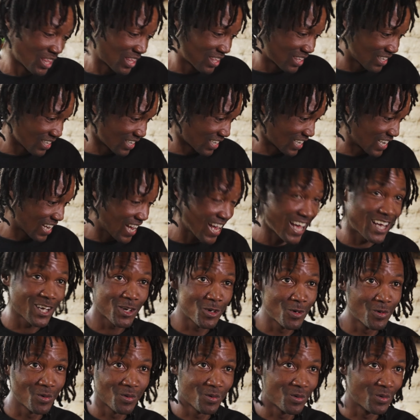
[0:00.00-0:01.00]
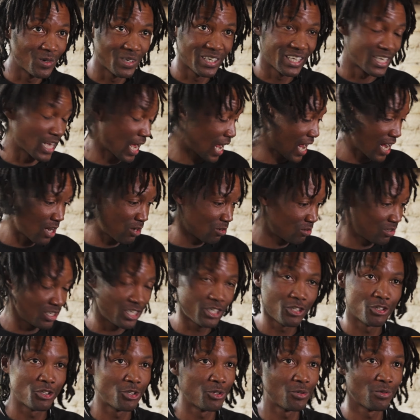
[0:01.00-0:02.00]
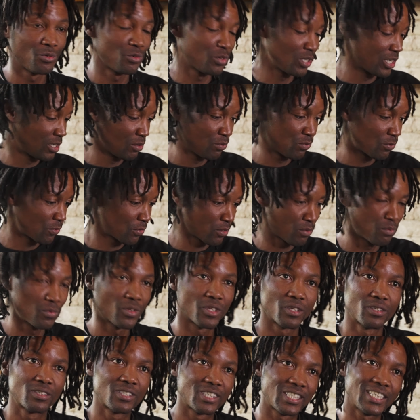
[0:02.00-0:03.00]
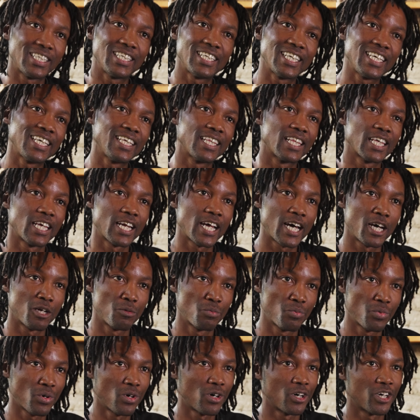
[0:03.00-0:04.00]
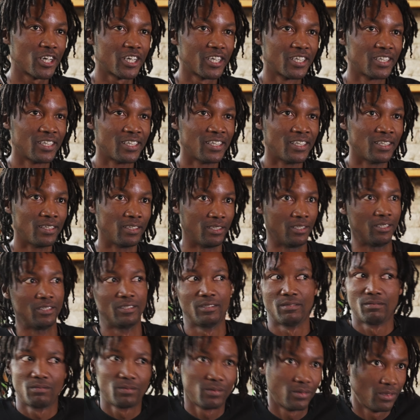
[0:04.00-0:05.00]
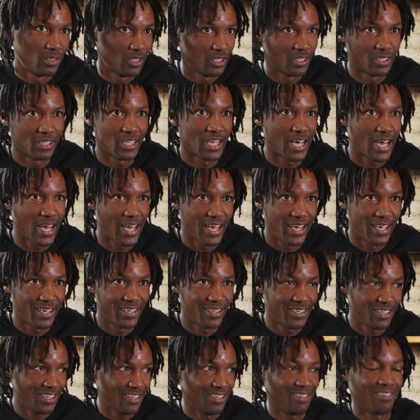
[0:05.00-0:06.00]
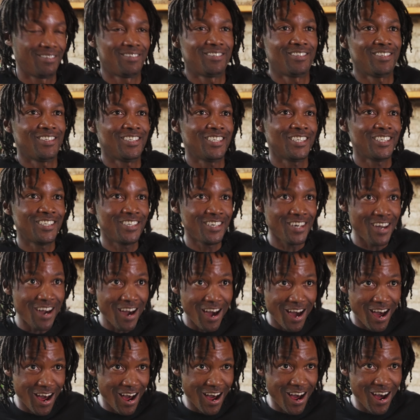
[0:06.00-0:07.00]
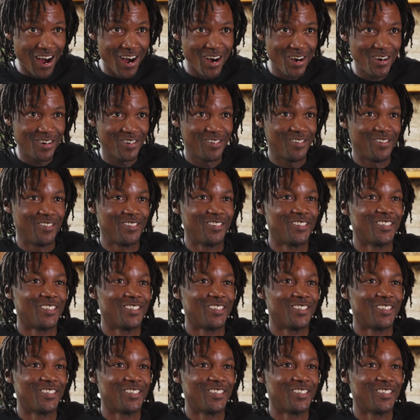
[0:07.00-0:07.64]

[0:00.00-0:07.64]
the guy who I only knew him from the CD that I'd bought. It was just like, yo,